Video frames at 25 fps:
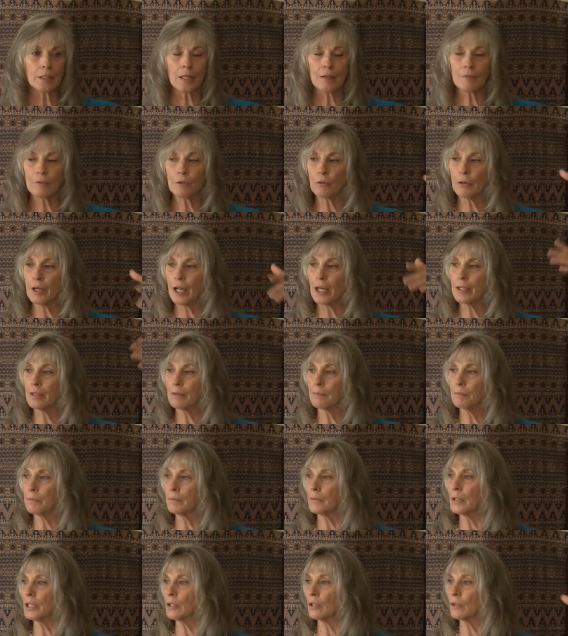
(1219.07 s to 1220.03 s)
I've cried,
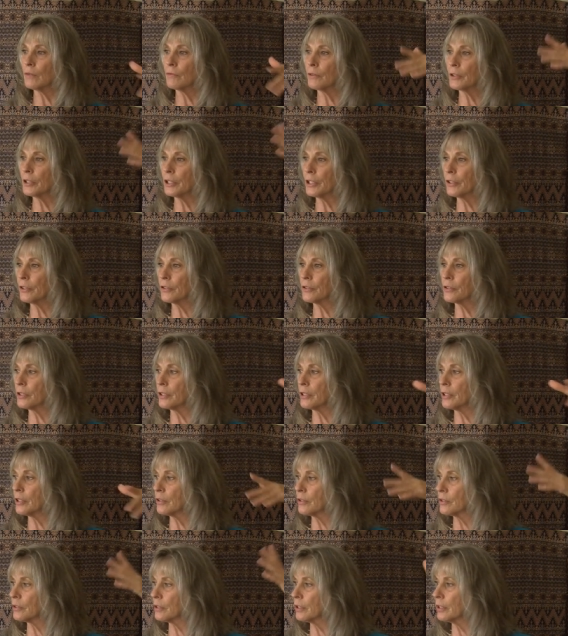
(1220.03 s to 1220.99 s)
you know, for years and
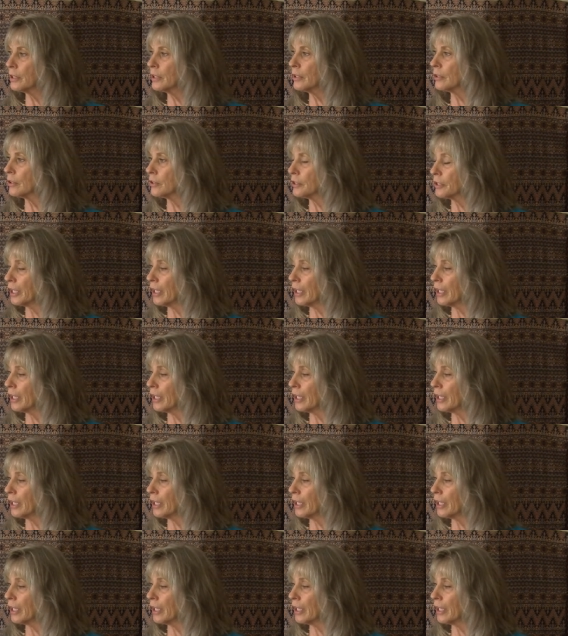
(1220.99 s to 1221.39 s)
years and years.